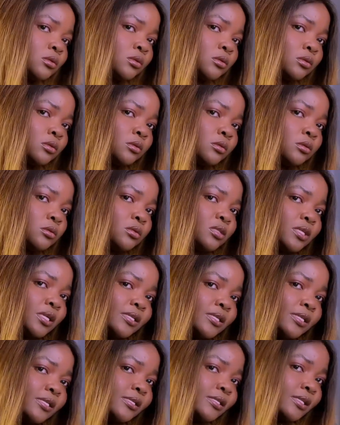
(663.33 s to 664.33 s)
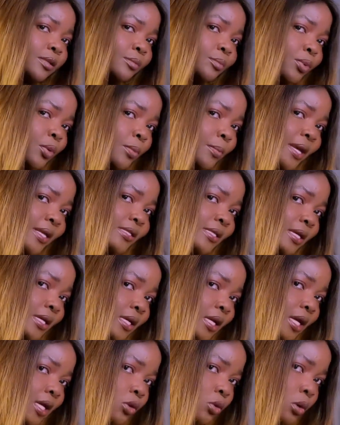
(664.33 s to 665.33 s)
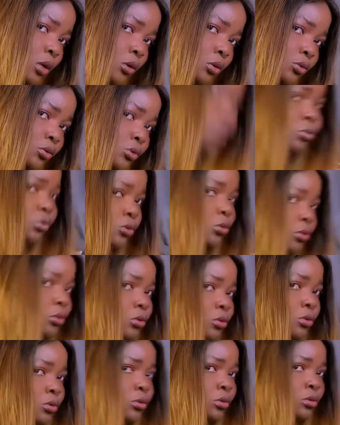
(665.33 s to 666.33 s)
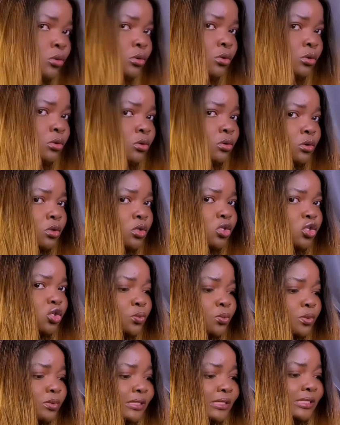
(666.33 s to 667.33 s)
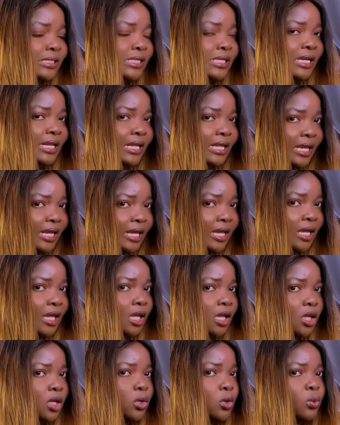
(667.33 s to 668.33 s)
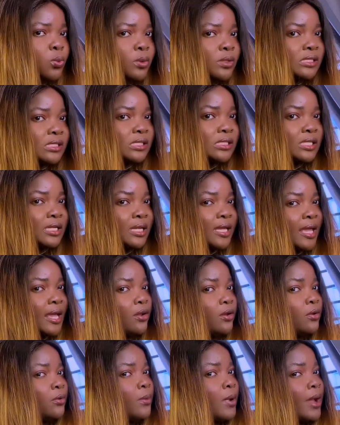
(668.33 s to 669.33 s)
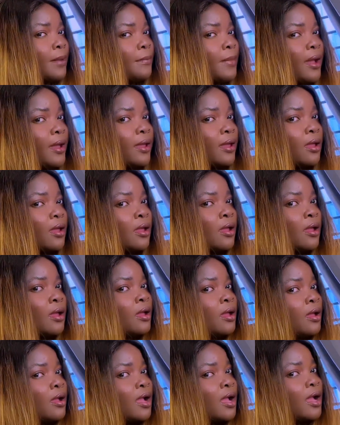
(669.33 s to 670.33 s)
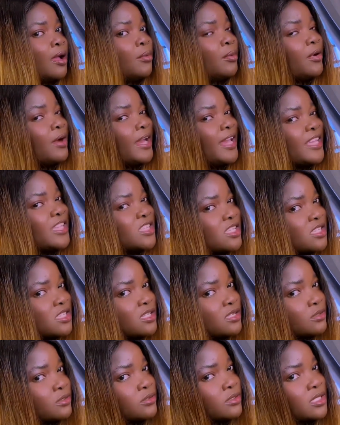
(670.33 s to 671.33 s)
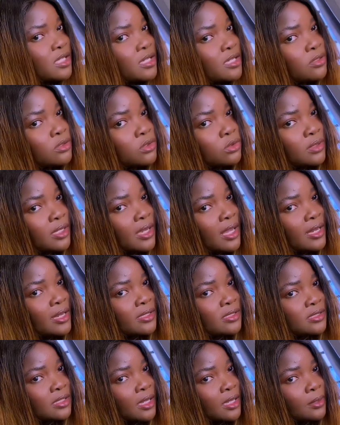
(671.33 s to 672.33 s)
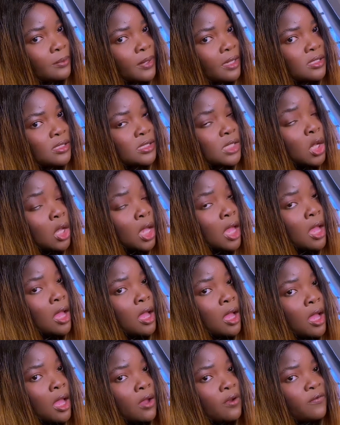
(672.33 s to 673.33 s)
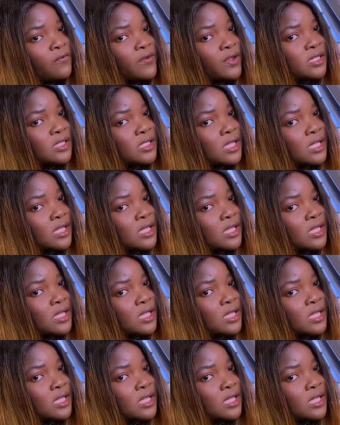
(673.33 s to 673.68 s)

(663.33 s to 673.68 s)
Just a simple method and you're good to go. You will slay. You will slay. I don't know why my camera is tilting to the other side, but I'll fix that.